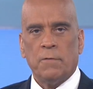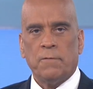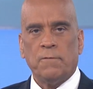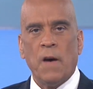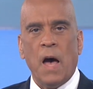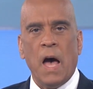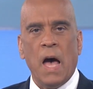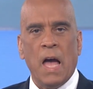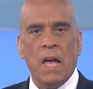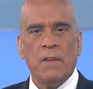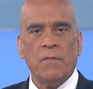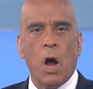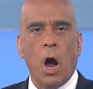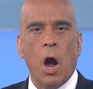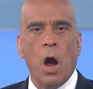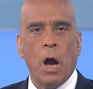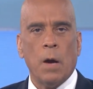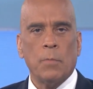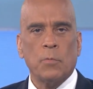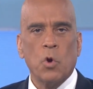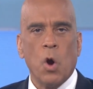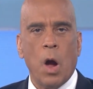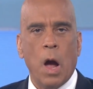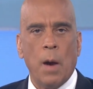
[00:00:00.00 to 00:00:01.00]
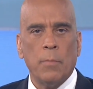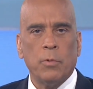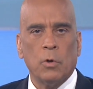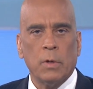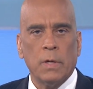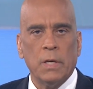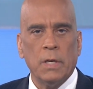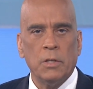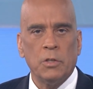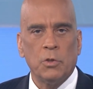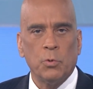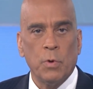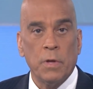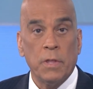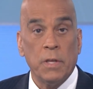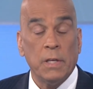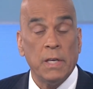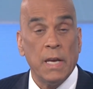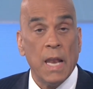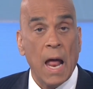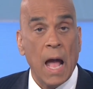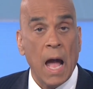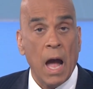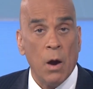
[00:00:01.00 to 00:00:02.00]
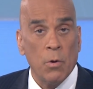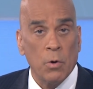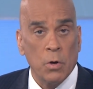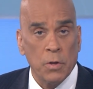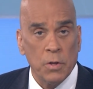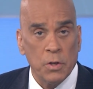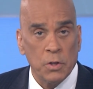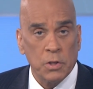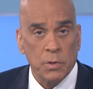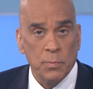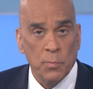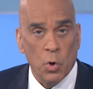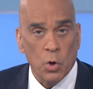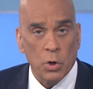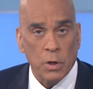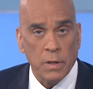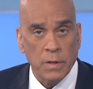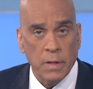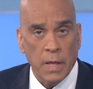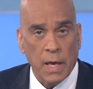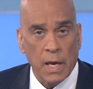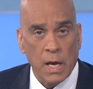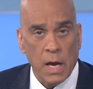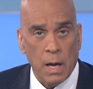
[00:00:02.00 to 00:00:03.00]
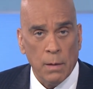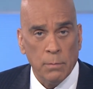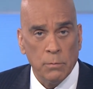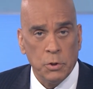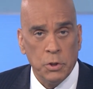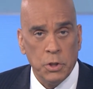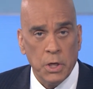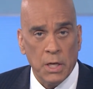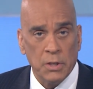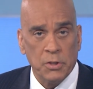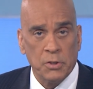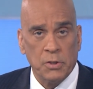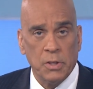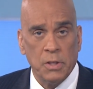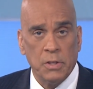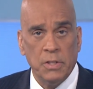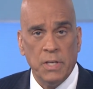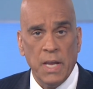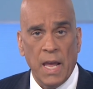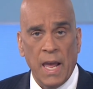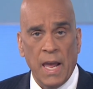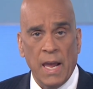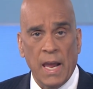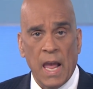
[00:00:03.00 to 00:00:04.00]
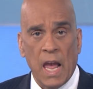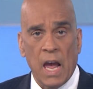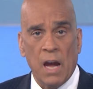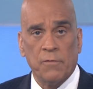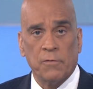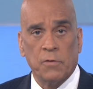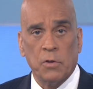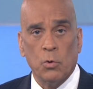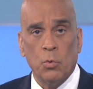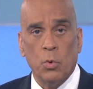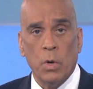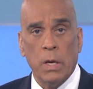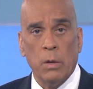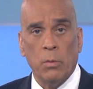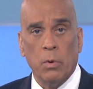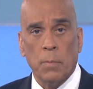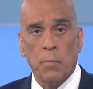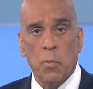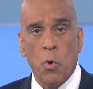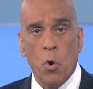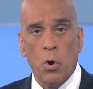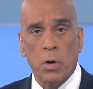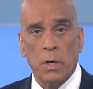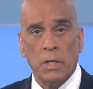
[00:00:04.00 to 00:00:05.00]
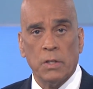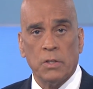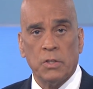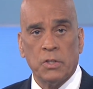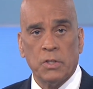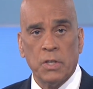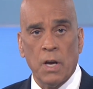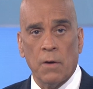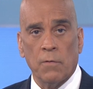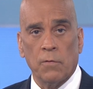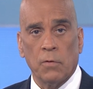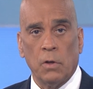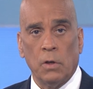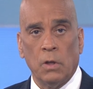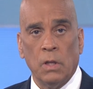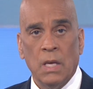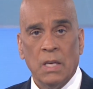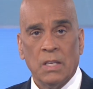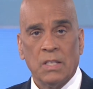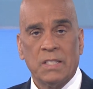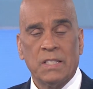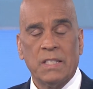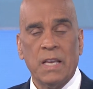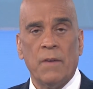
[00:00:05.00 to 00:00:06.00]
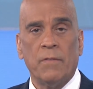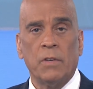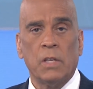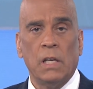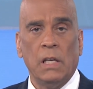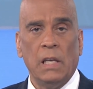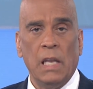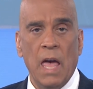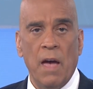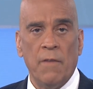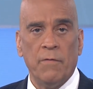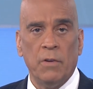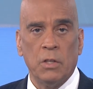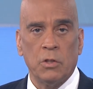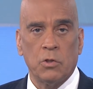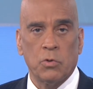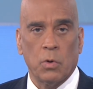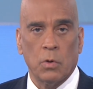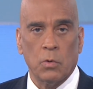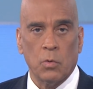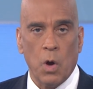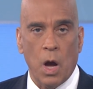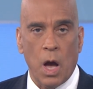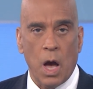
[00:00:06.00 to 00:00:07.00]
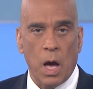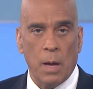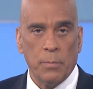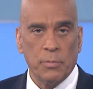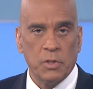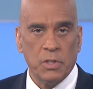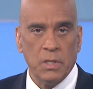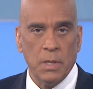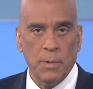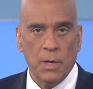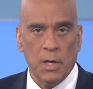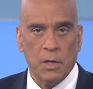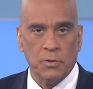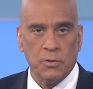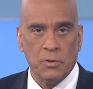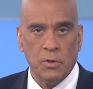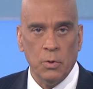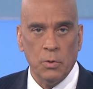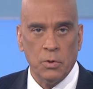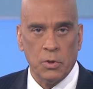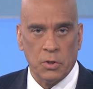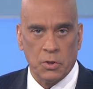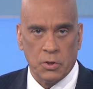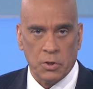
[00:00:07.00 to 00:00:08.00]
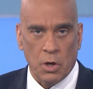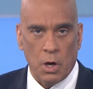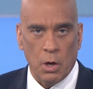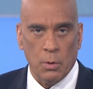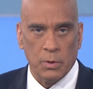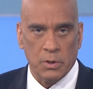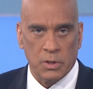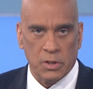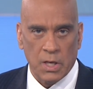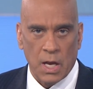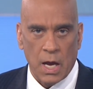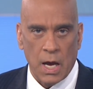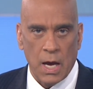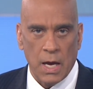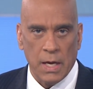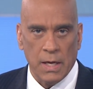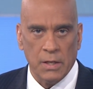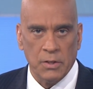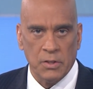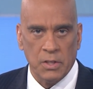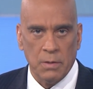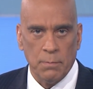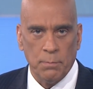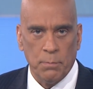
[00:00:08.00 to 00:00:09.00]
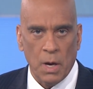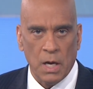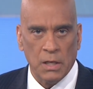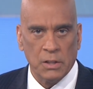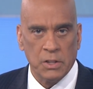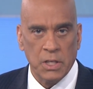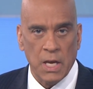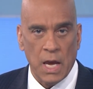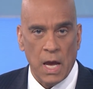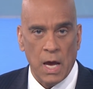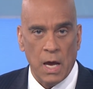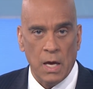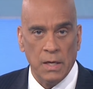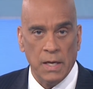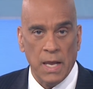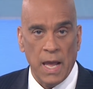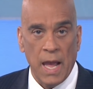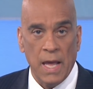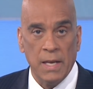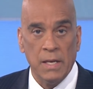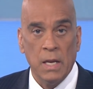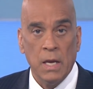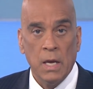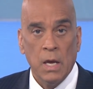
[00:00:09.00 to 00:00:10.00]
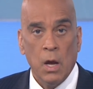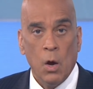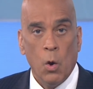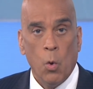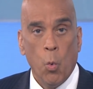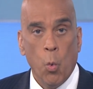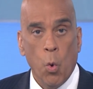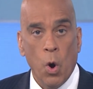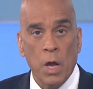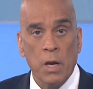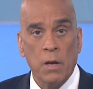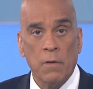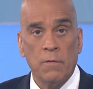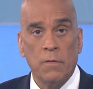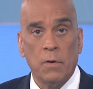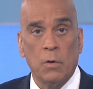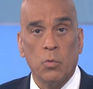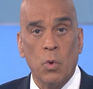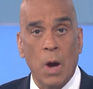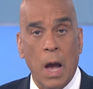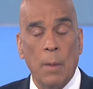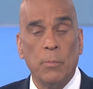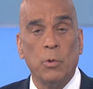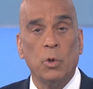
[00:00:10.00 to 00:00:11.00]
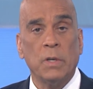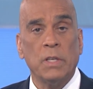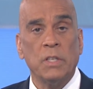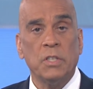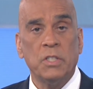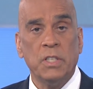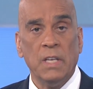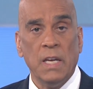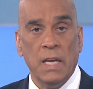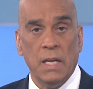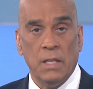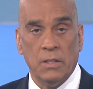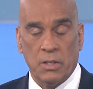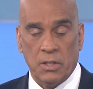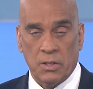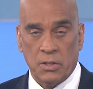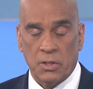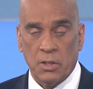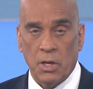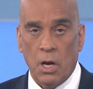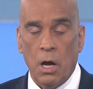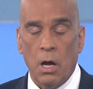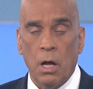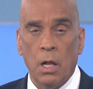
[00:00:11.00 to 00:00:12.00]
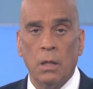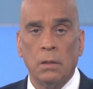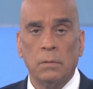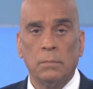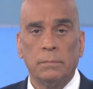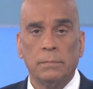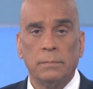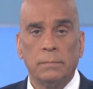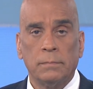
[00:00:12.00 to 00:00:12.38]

Five armed robberies within an hour this morning. They come just a day after we reported several seven elevens were robbed. C B S two's Asal Versailles is in Bucktown at one of the robbery scenes. Asal?